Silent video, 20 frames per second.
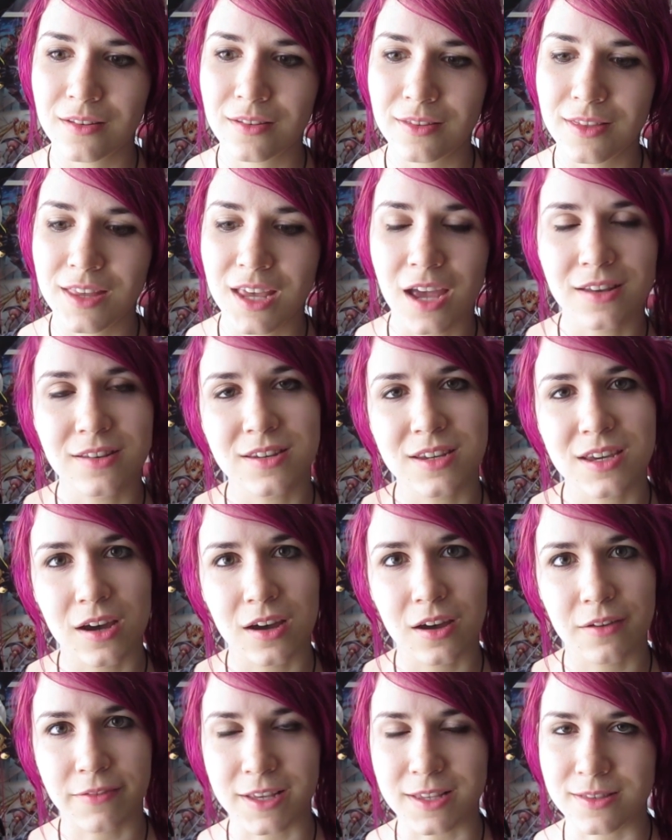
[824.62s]
the idea
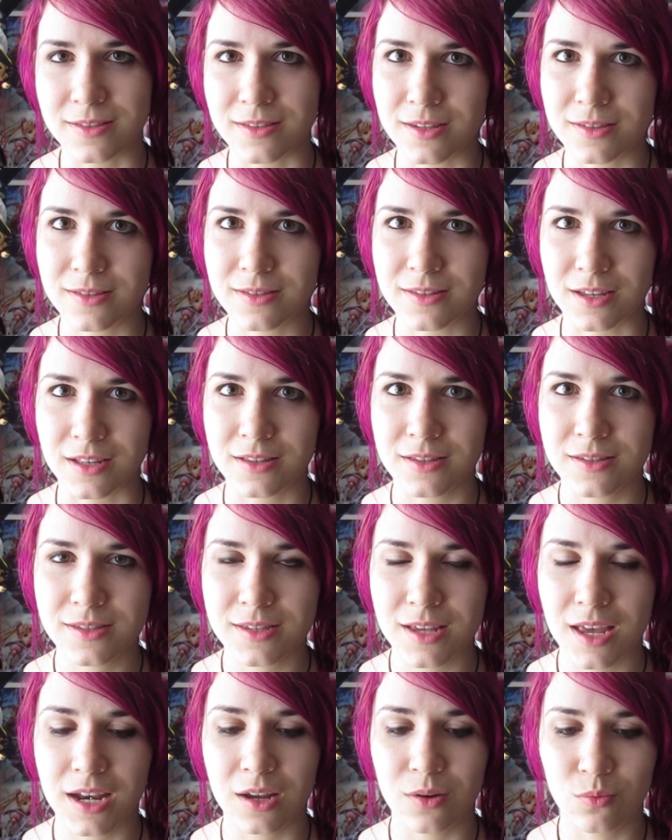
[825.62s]
of
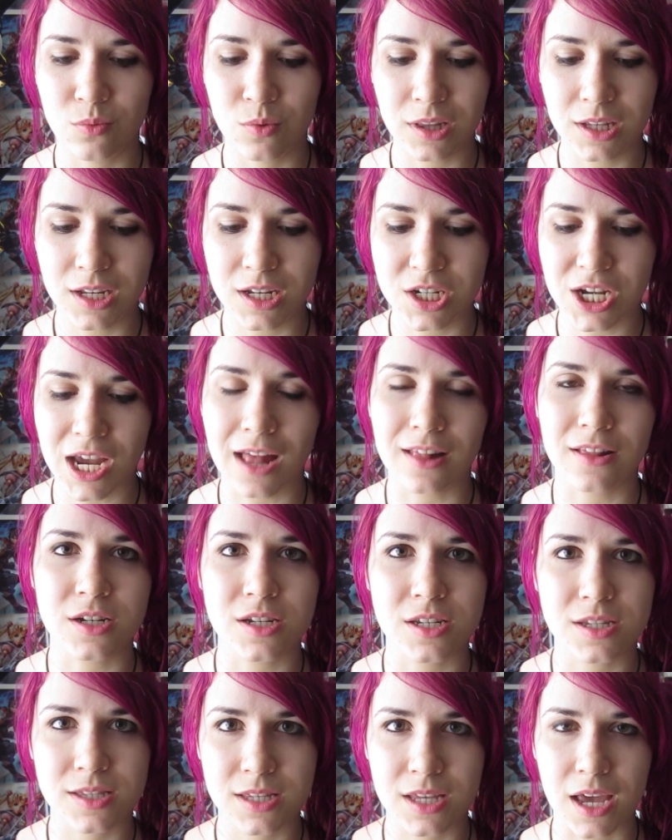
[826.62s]
existence and it really
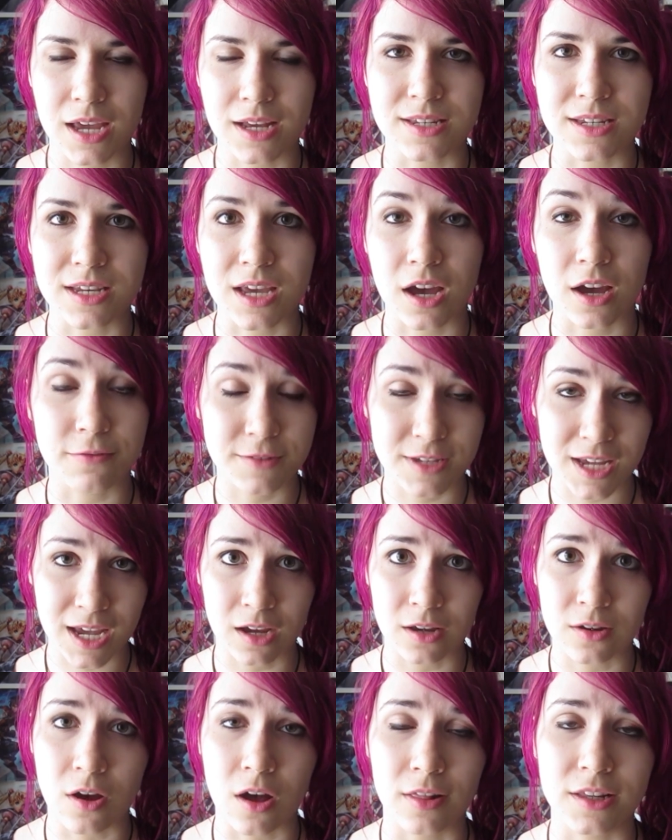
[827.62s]
challenges the idea of
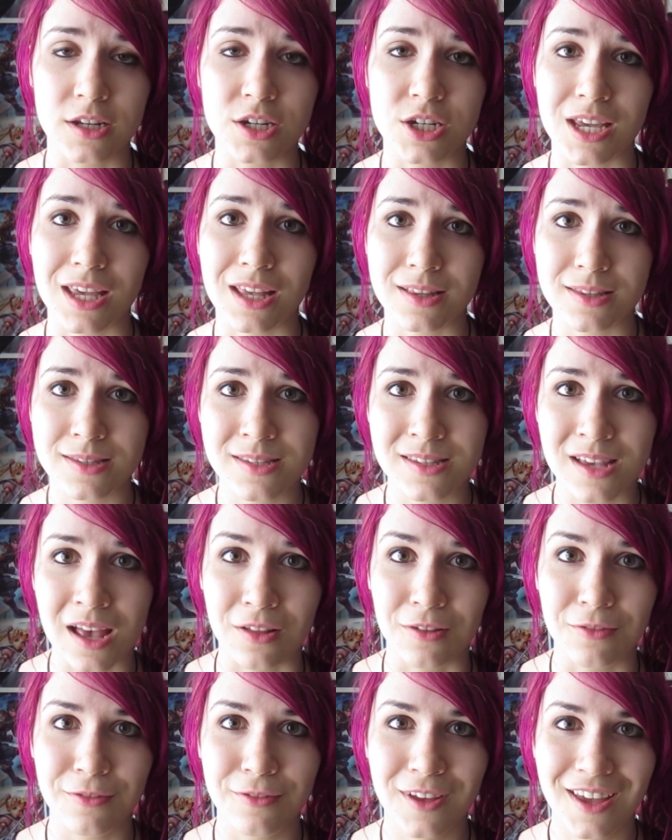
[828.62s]
technology
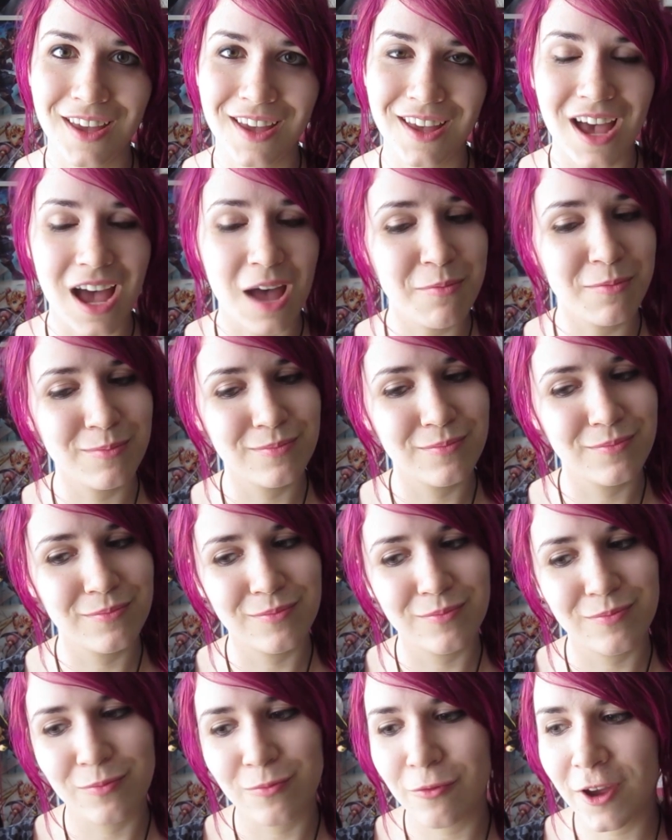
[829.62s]
itself.
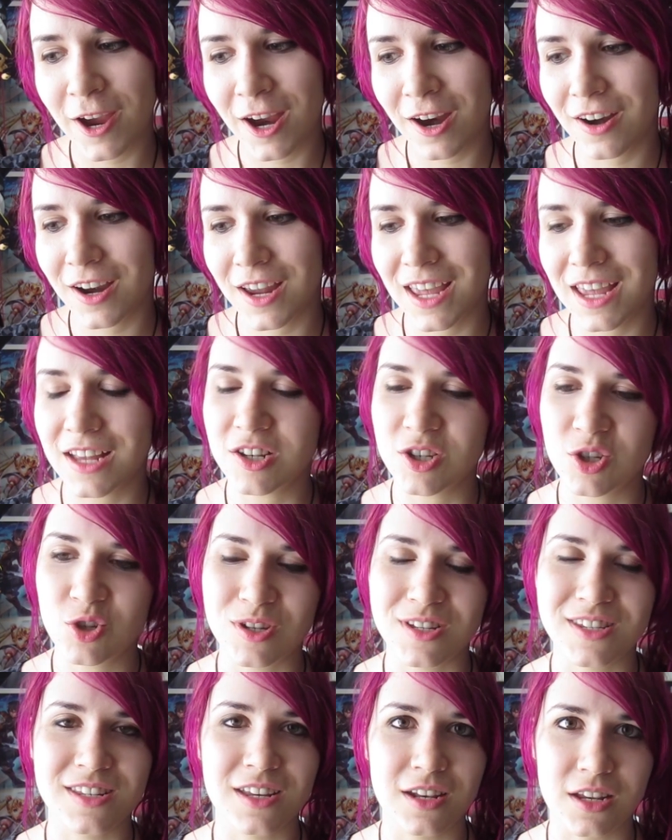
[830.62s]
I'm very
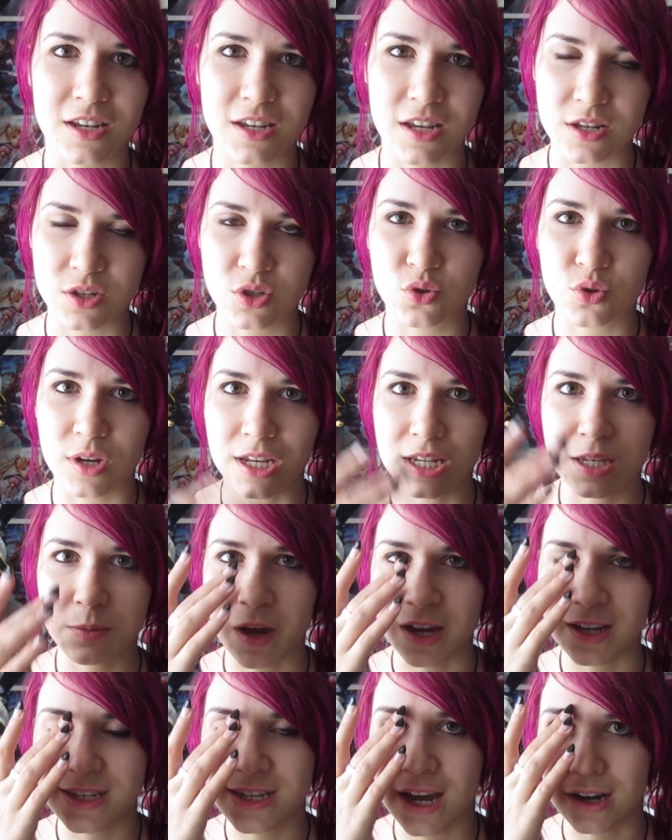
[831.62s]
interested and intrigued
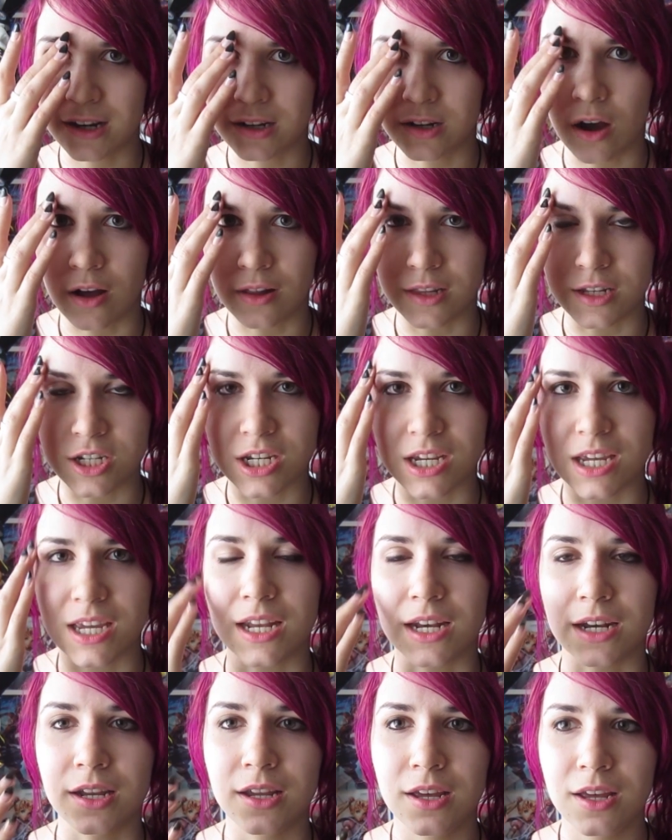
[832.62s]
by technology
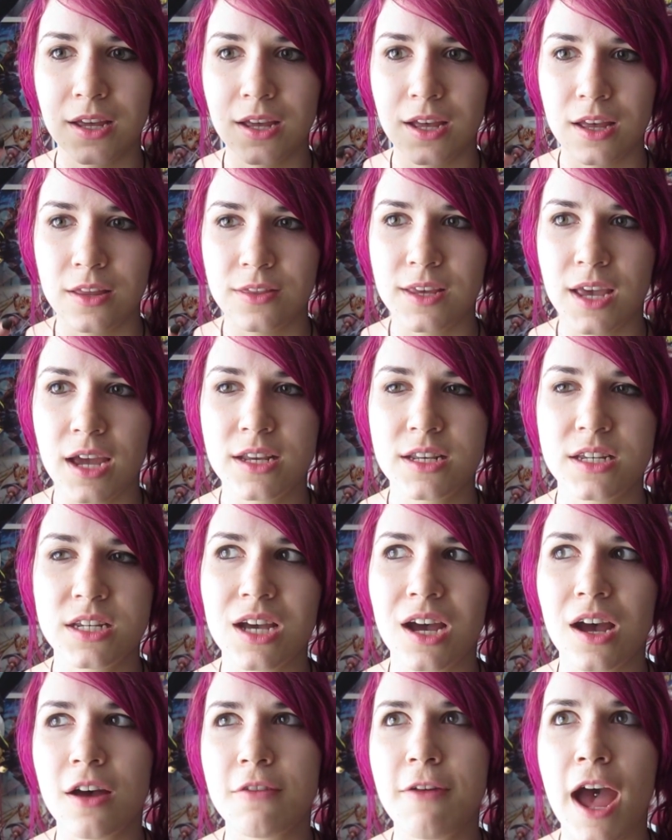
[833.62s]
and the
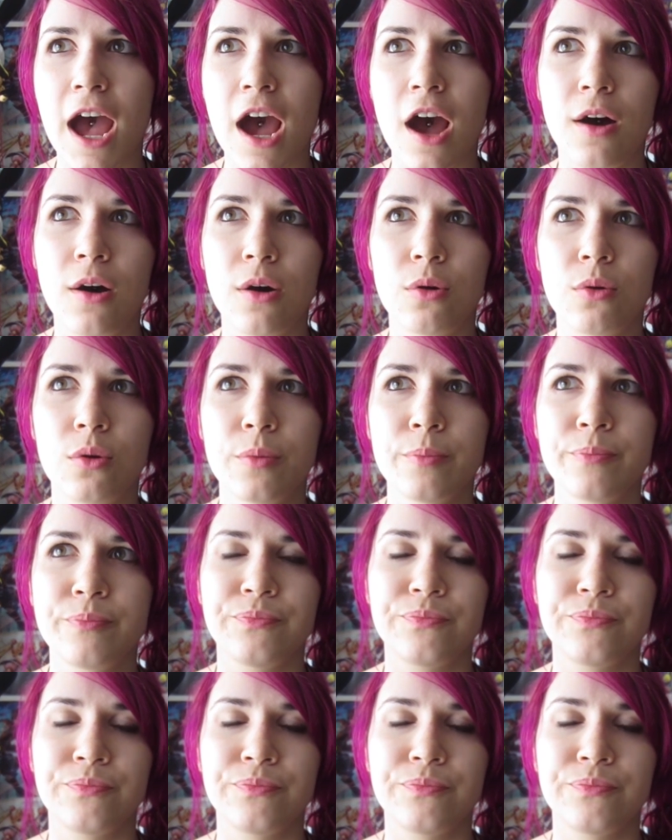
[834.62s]
idea of how